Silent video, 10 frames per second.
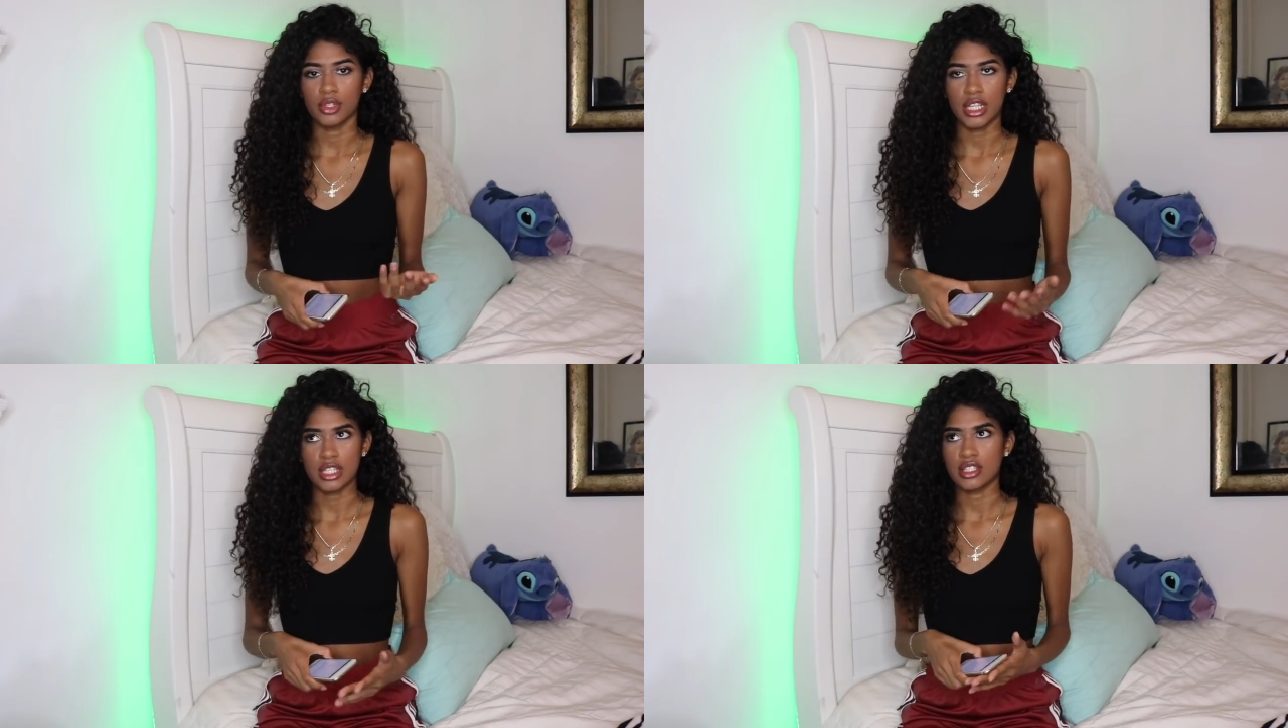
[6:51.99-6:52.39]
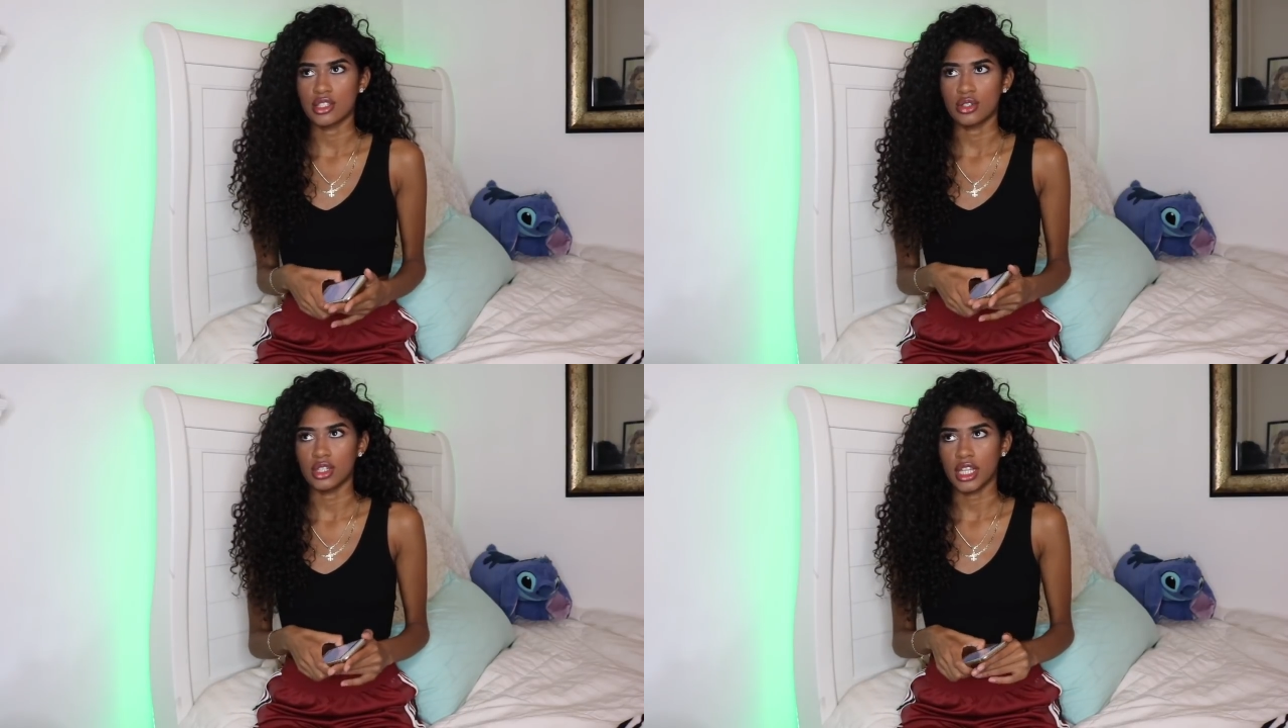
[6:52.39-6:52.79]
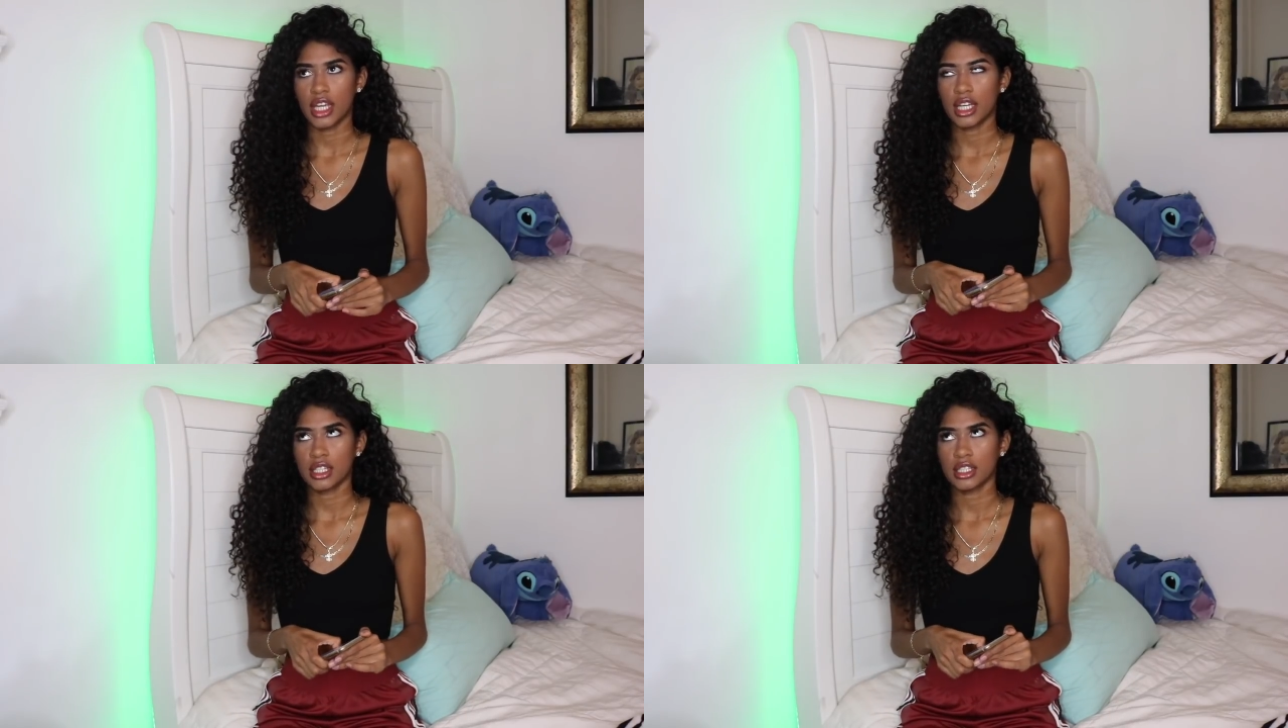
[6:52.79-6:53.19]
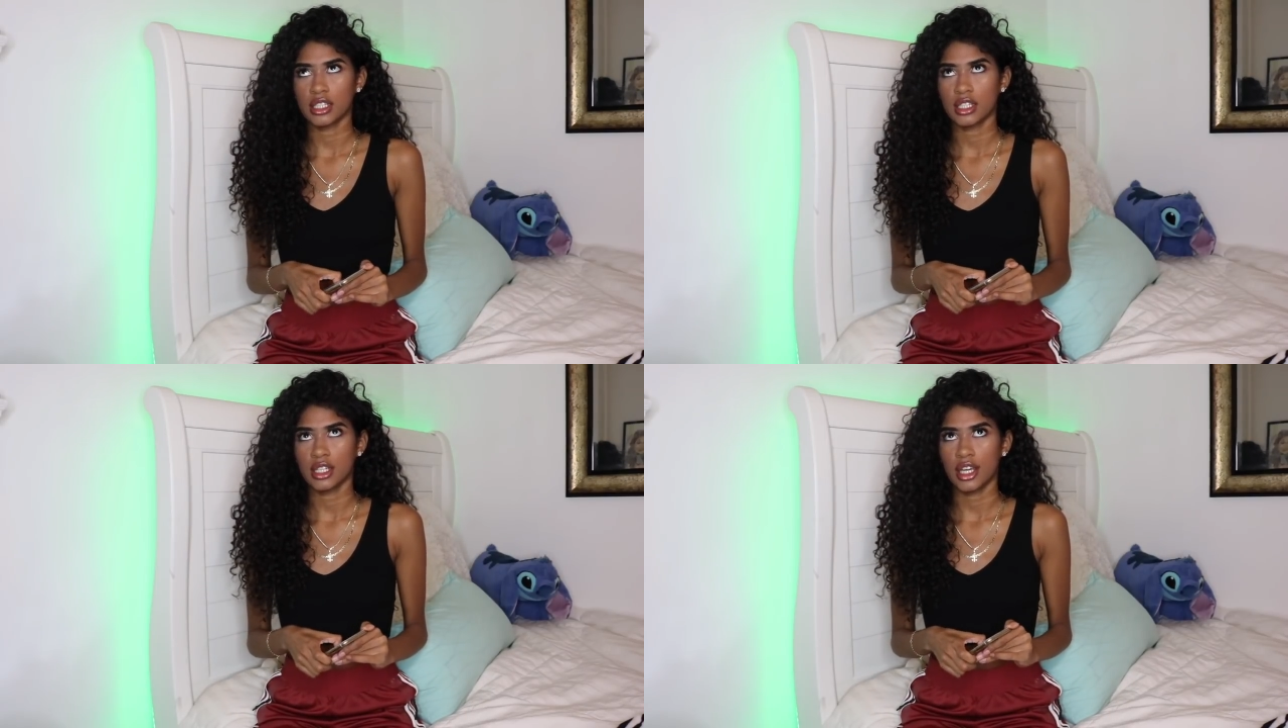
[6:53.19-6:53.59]
They still like,
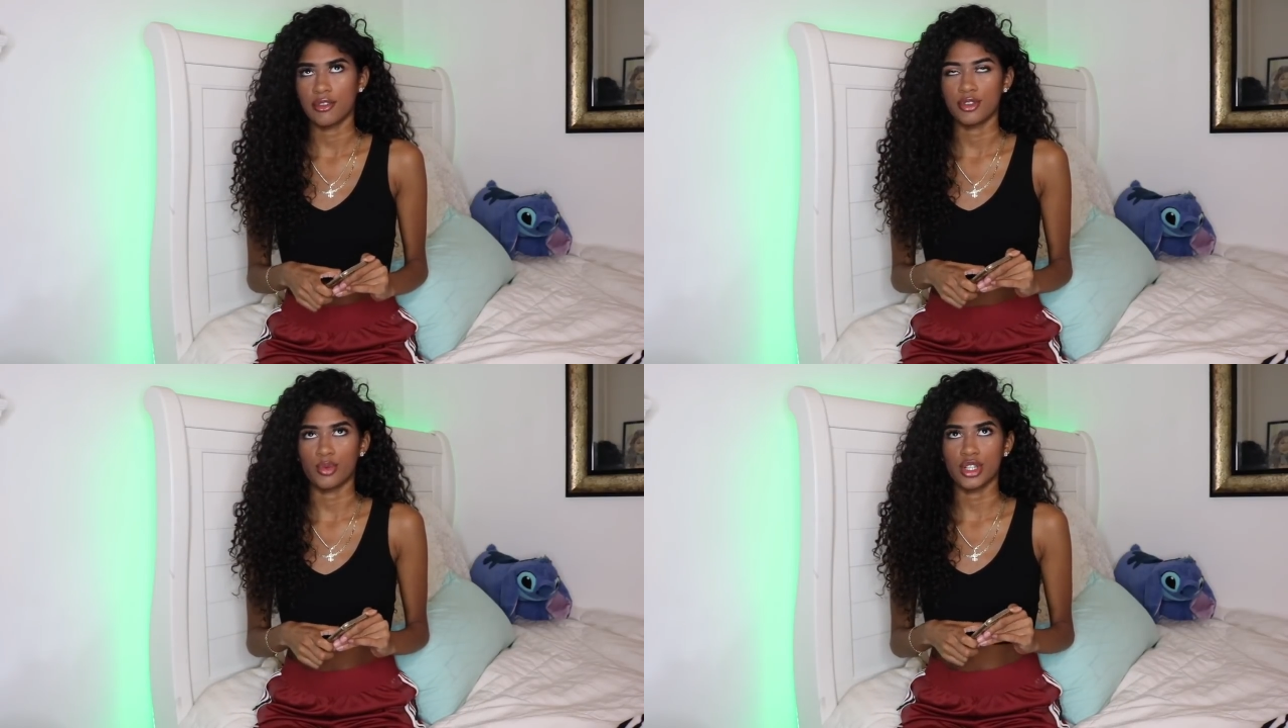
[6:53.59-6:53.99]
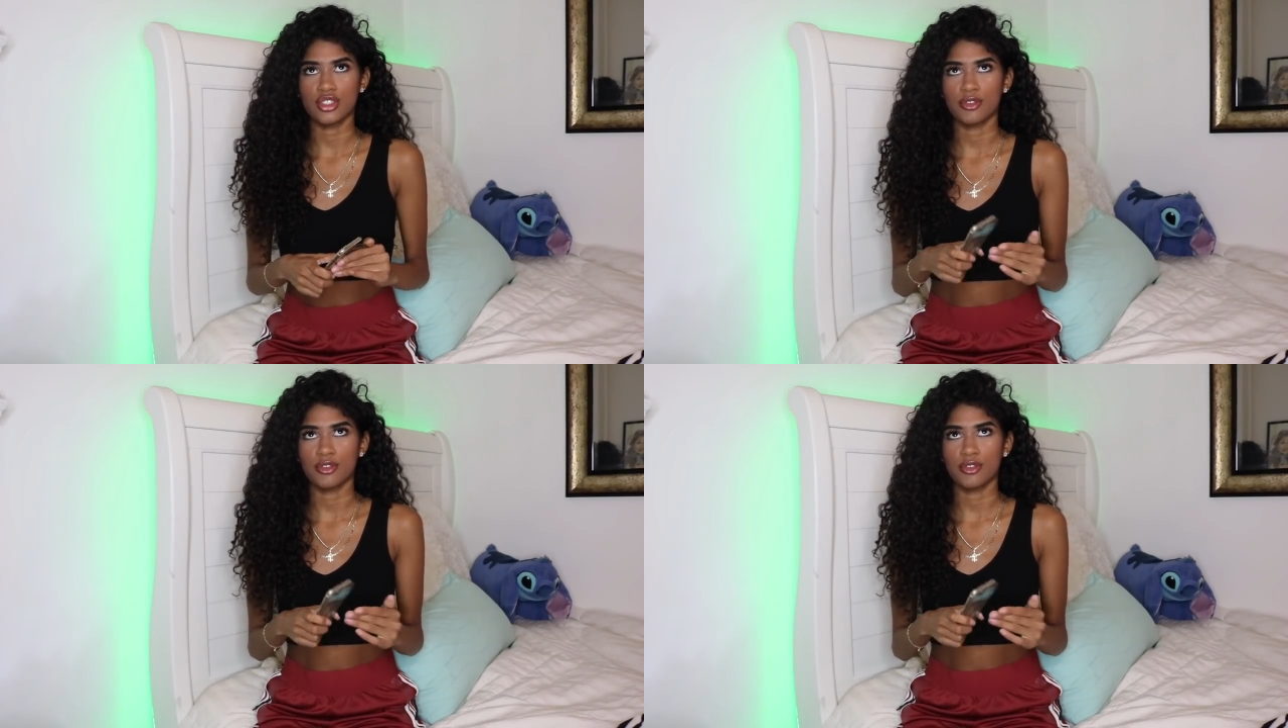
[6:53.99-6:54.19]
once